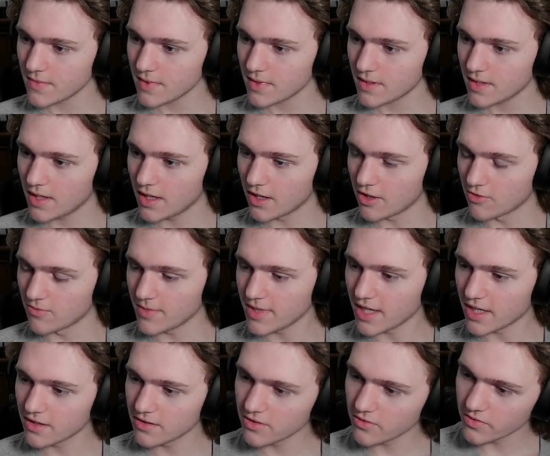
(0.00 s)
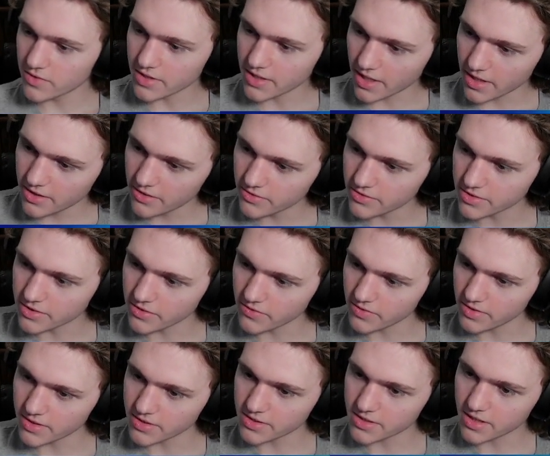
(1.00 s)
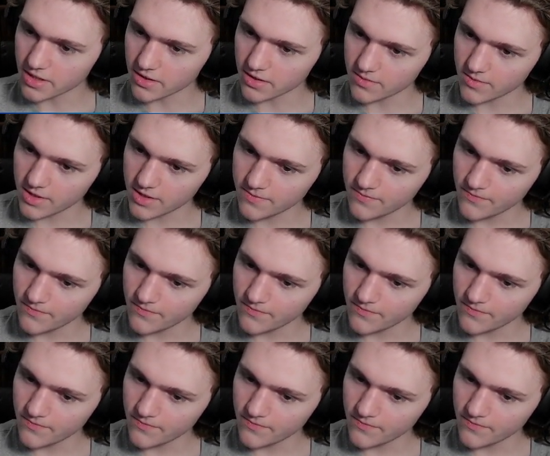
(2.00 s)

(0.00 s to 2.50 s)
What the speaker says: Help me, I don't know what Dino is doing, he's scaring me.